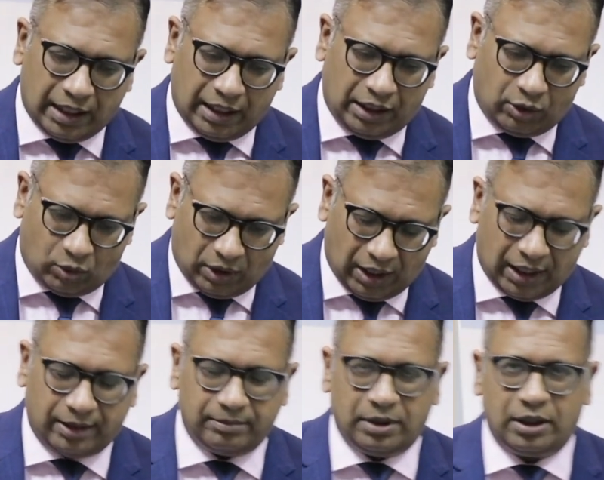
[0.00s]
Hello,
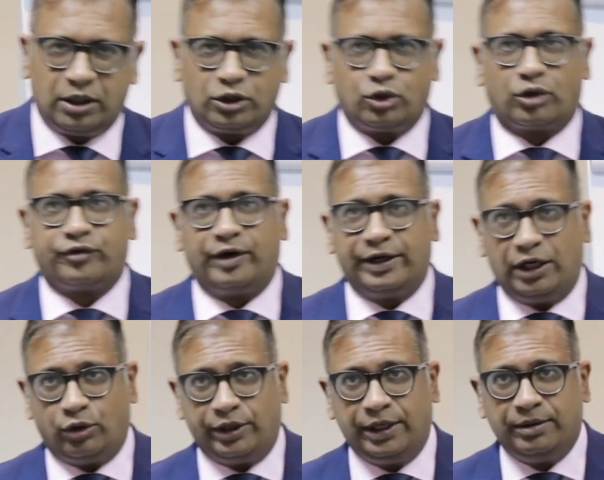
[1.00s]
I'm Dr. Anil
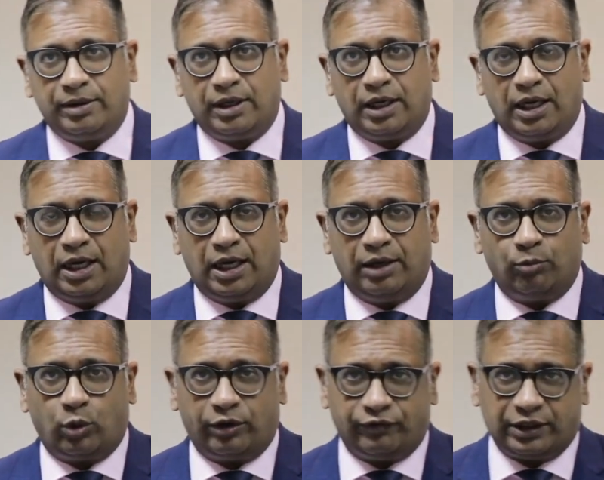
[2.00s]
Gudi. I'm
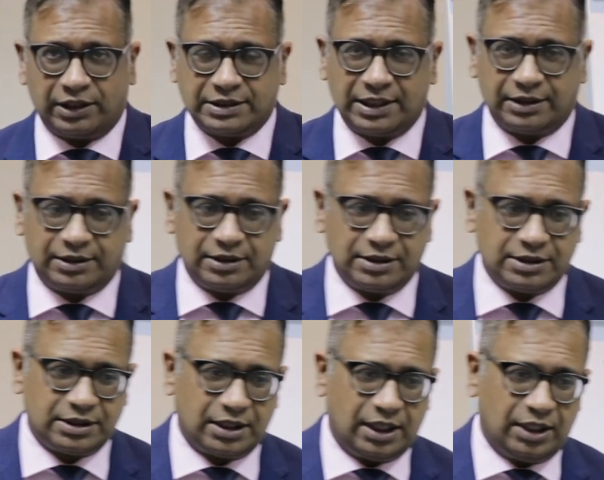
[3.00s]
one of the
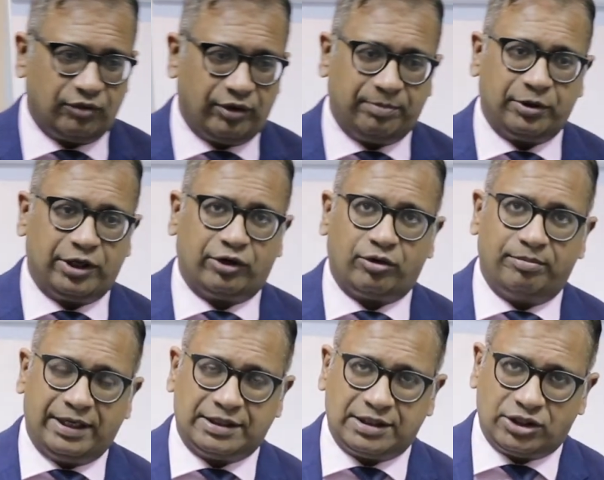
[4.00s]
consultants in reproductive
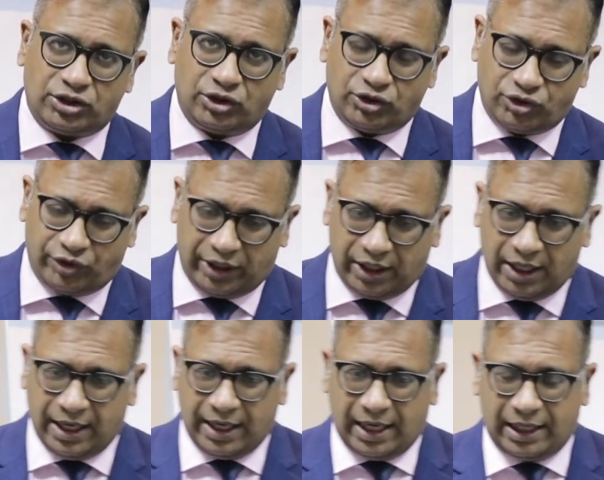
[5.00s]
medicine surgery
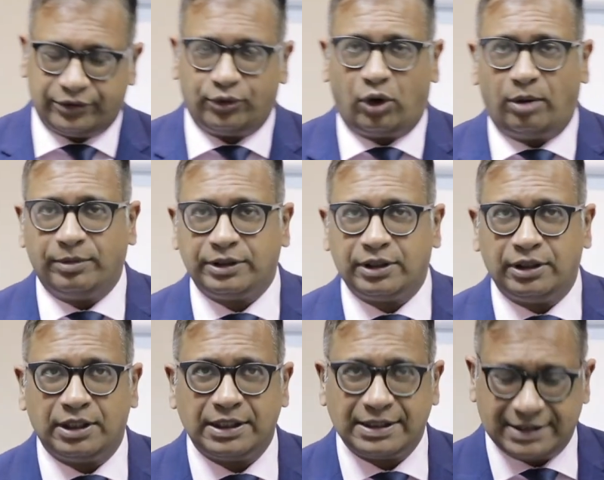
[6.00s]
at the
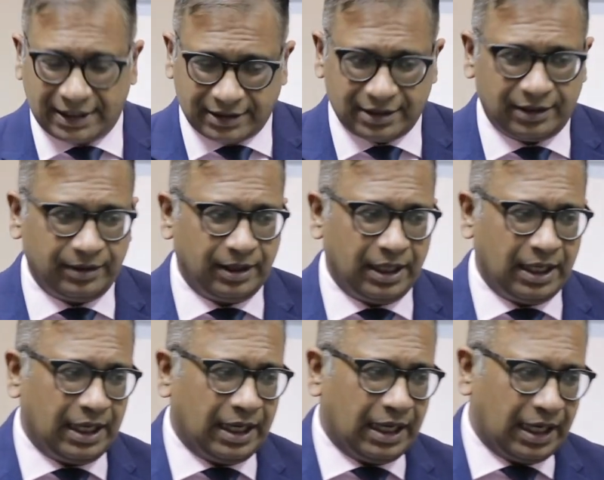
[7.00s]
Homerton Center.
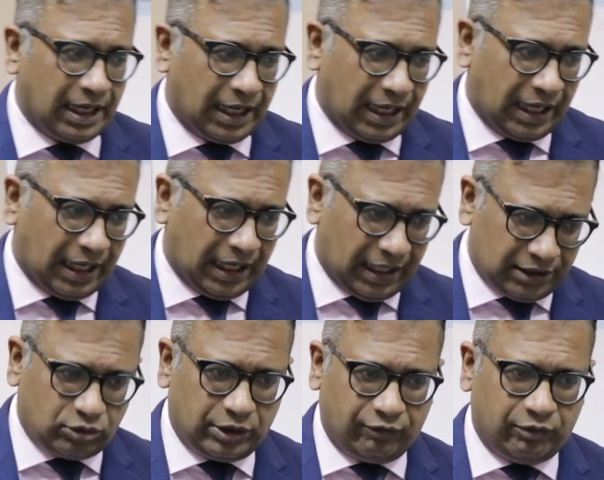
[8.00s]

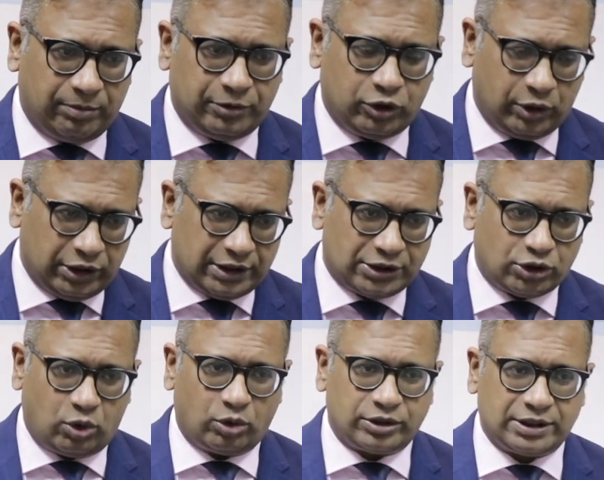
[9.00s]
And today we're doing this
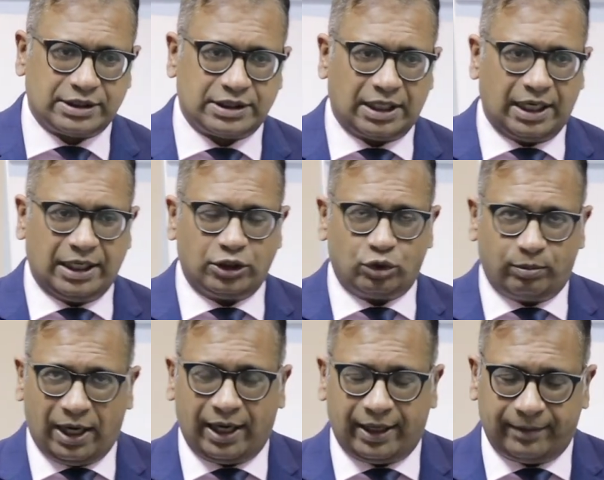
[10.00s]
course in
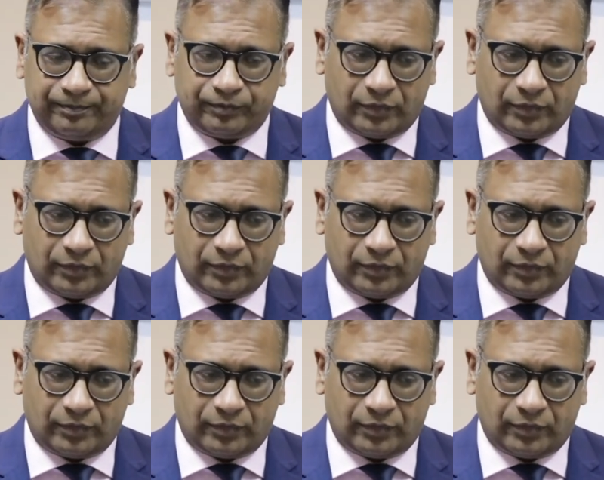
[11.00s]
Dubai.